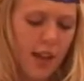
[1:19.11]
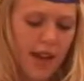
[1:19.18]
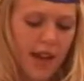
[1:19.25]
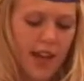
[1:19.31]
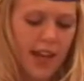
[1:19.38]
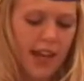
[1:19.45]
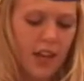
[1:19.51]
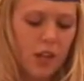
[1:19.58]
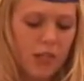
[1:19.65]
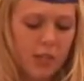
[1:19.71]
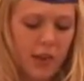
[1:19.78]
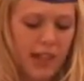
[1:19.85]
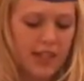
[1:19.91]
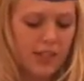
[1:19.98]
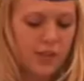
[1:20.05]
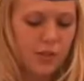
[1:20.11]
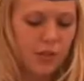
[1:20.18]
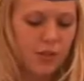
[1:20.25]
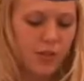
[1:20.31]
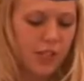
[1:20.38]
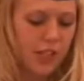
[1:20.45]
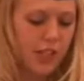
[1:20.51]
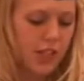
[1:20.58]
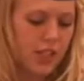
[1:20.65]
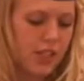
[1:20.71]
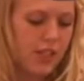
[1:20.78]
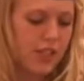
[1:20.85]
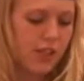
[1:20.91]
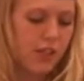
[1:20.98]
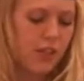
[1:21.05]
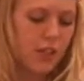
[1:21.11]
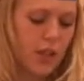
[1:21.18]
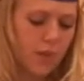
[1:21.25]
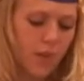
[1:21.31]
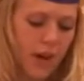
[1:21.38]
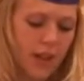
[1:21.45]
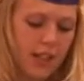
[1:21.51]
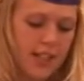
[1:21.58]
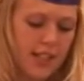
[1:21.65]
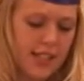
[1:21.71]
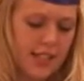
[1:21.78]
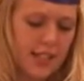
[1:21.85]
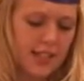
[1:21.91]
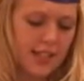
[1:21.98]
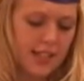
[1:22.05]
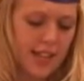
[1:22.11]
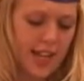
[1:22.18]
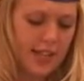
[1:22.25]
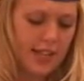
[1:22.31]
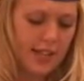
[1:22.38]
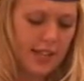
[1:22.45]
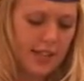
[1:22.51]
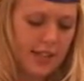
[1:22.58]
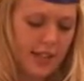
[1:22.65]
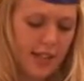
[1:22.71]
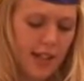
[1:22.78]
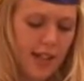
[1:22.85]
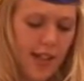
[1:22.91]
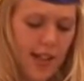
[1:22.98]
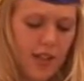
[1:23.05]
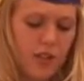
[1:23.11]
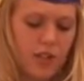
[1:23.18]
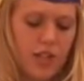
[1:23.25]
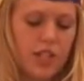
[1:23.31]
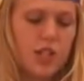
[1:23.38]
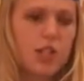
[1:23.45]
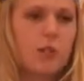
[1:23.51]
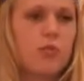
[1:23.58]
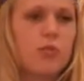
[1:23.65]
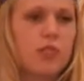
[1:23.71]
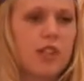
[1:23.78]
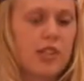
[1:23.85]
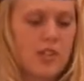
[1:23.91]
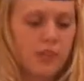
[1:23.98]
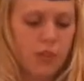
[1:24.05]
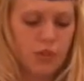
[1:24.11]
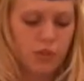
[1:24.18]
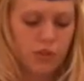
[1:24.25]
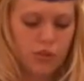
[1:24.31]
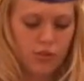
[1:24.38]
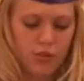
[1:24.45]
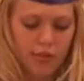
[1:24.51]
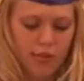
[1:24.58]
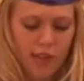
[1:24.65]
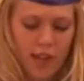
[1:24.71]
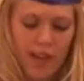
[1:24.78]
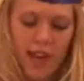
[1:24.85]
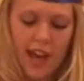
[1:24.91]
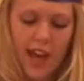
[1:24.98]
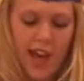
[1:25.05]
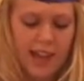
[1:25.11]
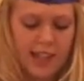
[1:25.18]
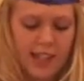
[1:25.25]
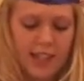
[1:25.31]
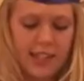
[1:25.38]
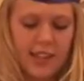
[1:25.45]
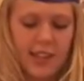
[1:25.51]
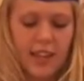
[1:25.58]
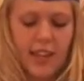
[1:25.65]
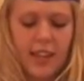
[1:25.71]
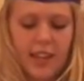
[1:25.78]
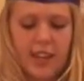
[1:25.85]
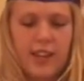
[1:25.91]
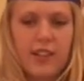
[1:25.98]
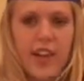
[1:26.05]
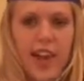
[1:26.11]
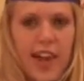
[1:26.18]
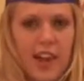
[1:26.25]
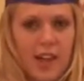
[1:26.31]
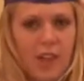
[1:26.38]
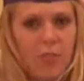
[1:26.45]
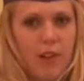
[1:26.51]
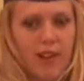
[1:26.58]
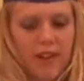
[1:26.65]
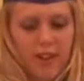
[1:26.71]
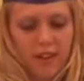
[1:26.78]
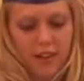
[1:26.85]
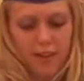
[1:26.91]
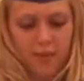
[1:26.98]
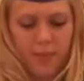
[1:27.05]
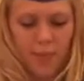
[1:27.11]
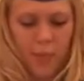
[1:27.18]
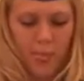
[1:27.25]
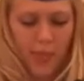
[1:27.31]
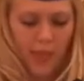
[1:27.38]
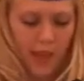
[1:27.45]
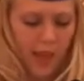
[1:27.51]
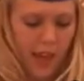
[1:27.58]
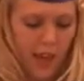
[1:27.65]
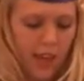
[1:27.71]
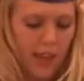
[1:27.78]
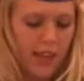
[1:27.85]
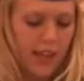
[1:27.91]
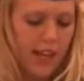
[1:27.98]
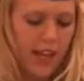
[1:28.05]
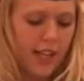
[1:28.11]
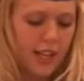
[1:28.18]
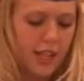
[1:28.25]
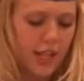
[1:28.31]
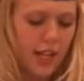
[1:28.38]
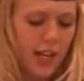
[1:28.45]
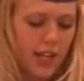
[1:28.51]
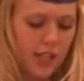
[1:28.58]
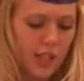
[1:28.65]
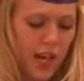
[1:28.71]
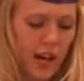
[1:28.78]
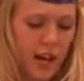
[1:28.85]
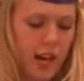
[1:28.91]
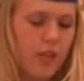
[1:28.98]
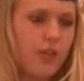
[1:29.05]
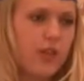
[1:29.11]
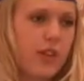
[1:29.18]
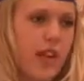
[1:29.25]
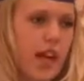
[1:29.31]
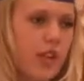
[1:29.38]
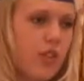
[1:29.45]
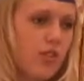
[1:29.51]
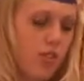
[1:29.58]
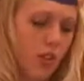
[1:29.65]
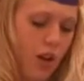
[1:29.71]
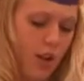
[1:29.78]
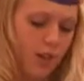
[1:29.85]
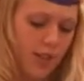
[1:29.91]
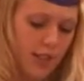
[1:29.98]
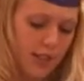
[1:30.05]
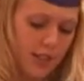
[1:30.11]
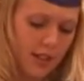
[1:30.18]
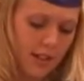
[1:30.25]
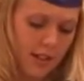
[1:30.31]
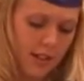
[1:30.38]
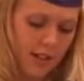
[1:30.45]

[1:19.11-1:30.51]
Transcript: I helped plan school functions, including parties, dances, and arranging morning devotionals. I didn't think it could get any better. The next year, I tried out for national officer,